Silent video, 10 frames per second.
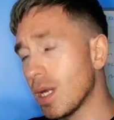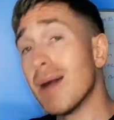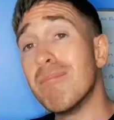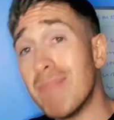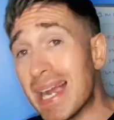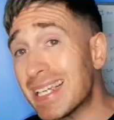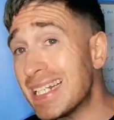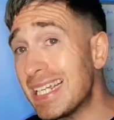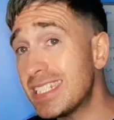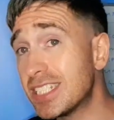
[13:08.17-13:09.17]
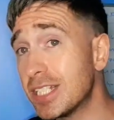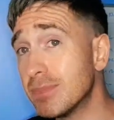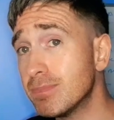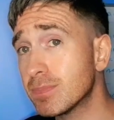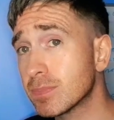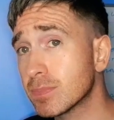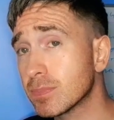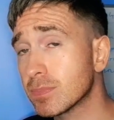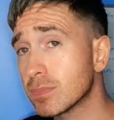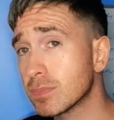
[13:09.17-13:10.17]
magnesium
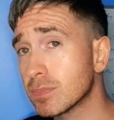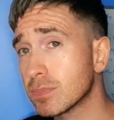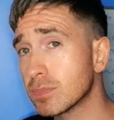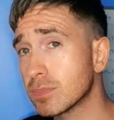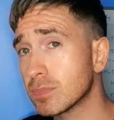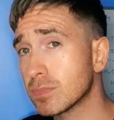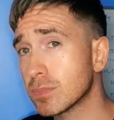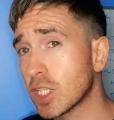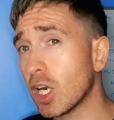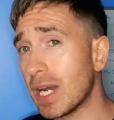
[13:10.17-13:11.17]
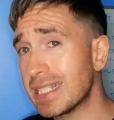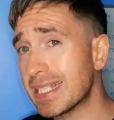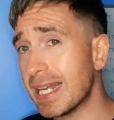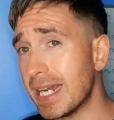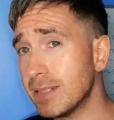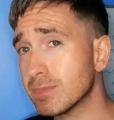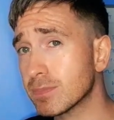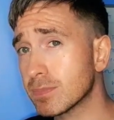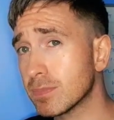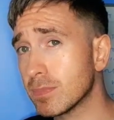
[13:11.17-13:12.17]
glycinate,
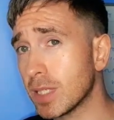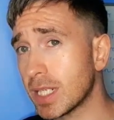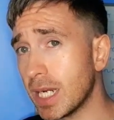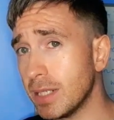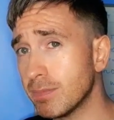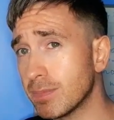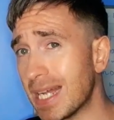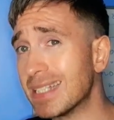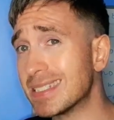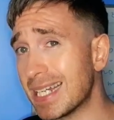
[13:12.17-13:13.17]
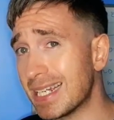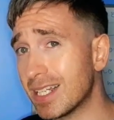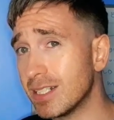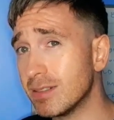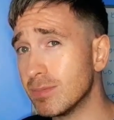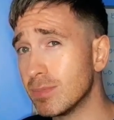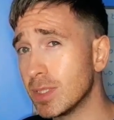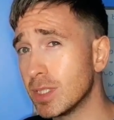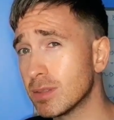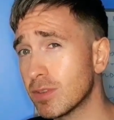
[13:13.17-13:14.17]
okay? That's taken
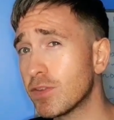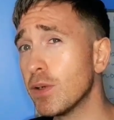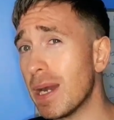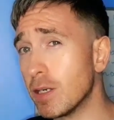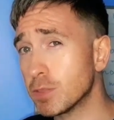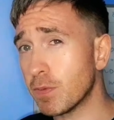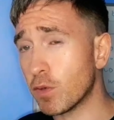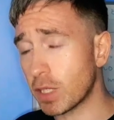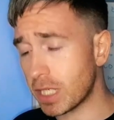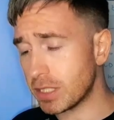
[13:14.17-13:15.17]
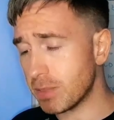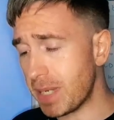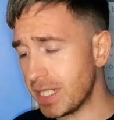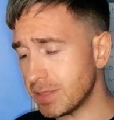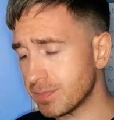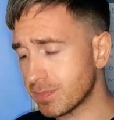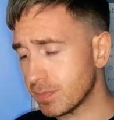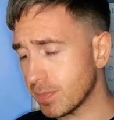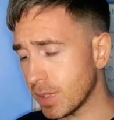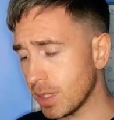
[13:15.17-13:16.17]
a few hours before I go to bed.
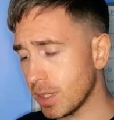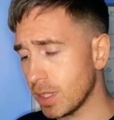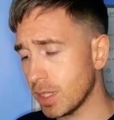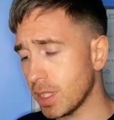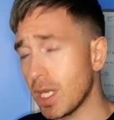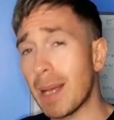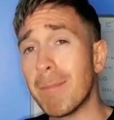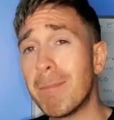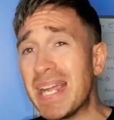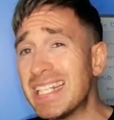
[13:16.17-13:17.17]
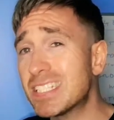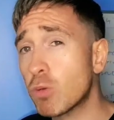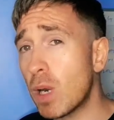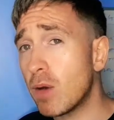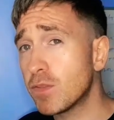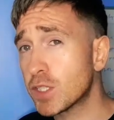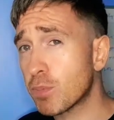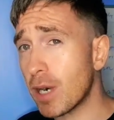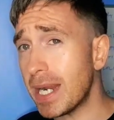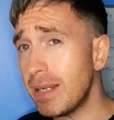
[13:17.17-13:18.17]
B12
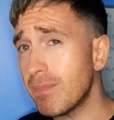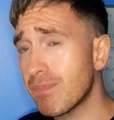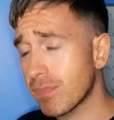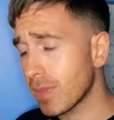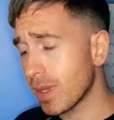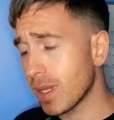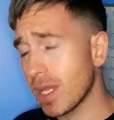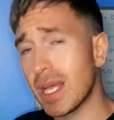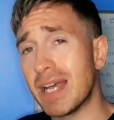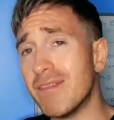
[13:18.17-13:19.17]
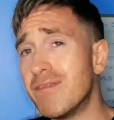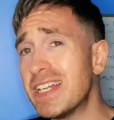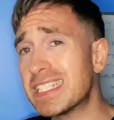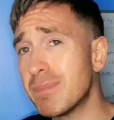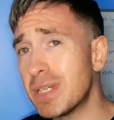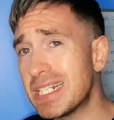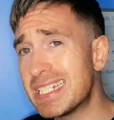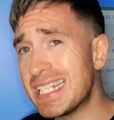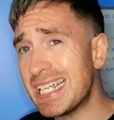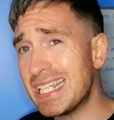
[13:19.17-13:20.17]
spray, vitamin
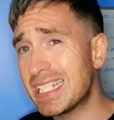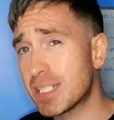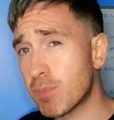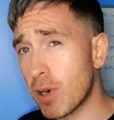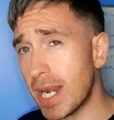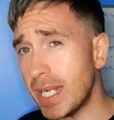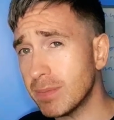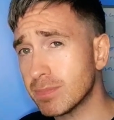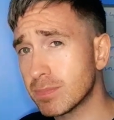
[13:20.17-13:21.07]
D spray,